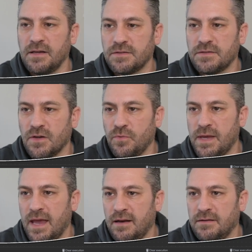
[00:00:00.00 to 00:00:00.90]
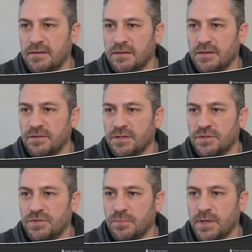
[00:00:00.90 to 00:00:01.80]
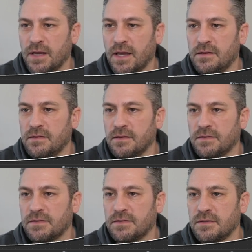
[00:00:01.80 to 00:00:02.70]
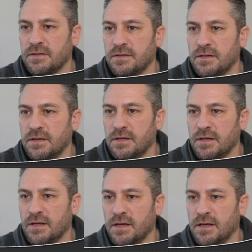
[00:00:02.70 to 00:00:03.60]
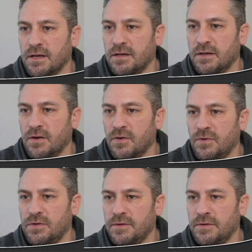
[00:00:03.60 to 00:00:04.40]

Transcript: So if we add, let's just duplicate this node